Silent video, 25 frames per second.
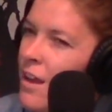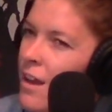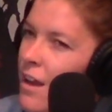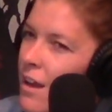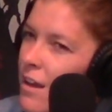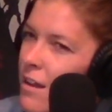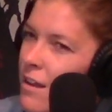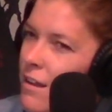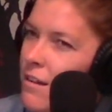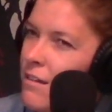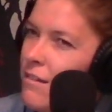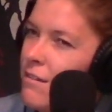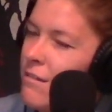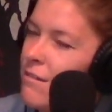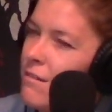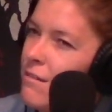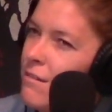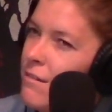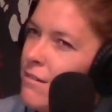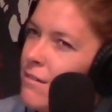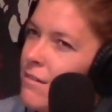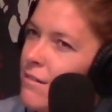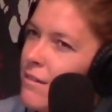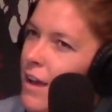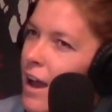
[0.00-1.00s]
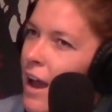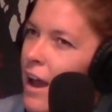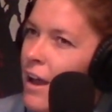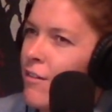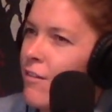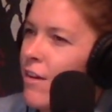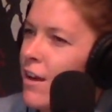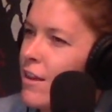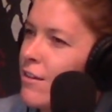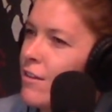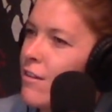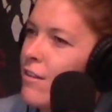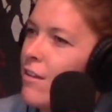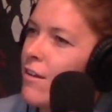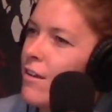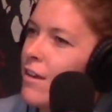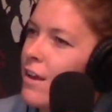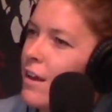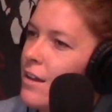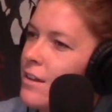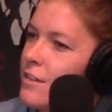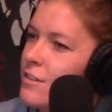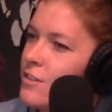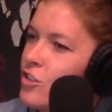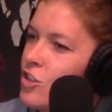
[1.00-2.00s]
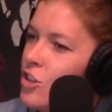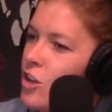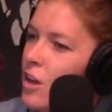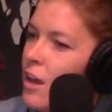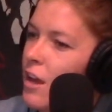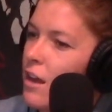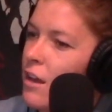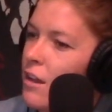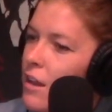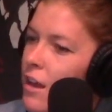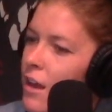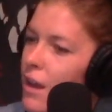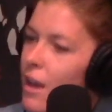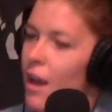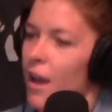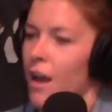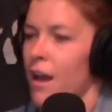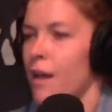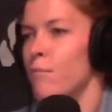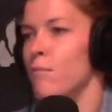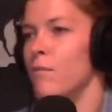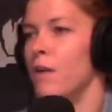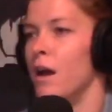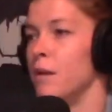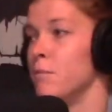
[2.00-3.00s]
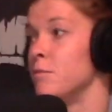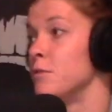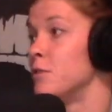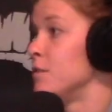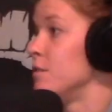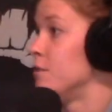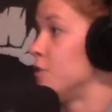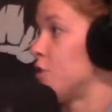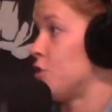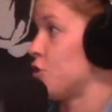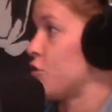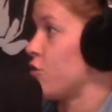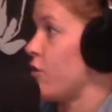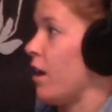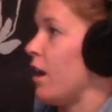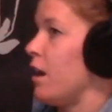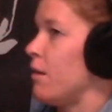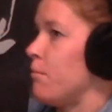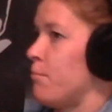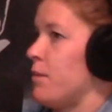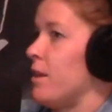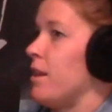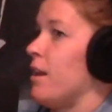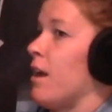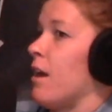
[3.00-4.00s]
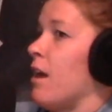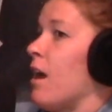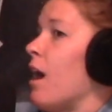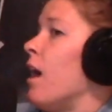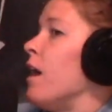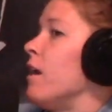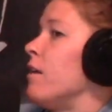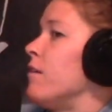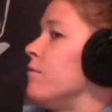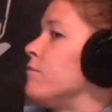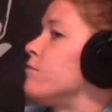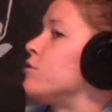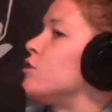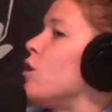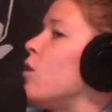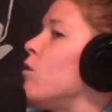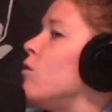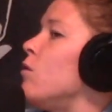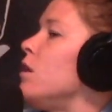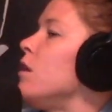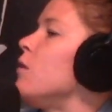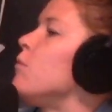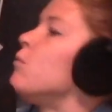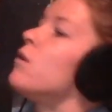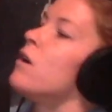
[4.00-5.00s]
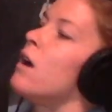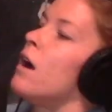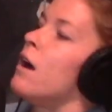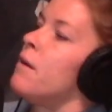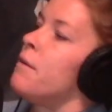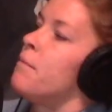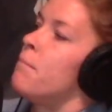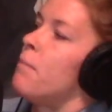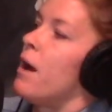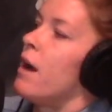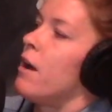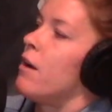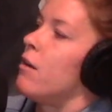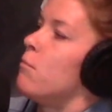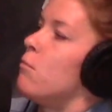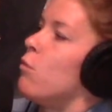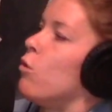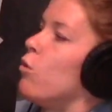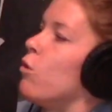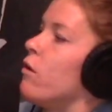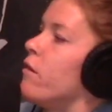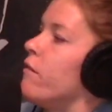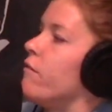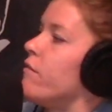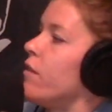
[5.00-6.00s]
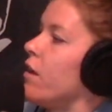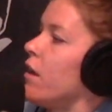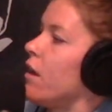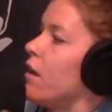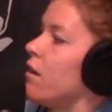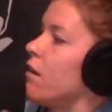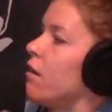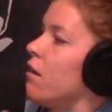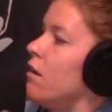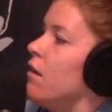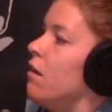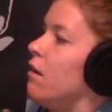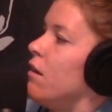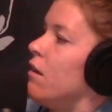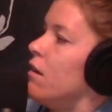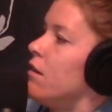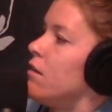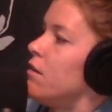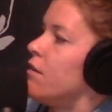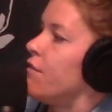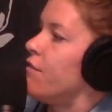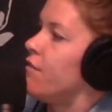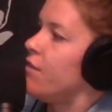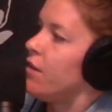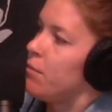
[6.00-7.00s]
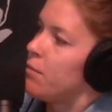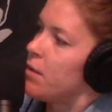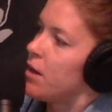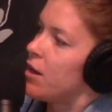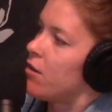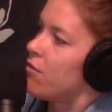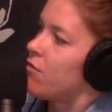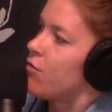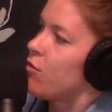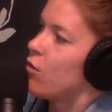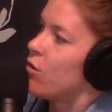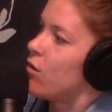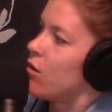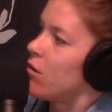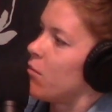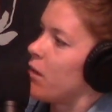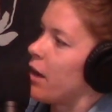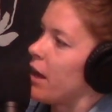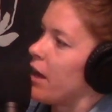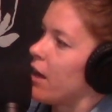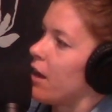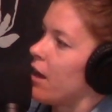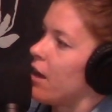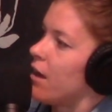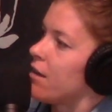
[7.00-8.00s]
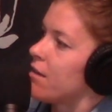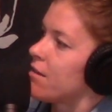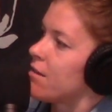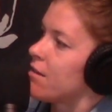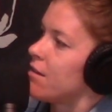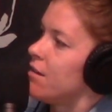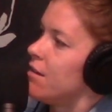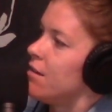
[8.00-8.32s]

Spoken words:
I'd rather look at a chick like I'm straight, but like I totally would admire more of like the female form, I guess.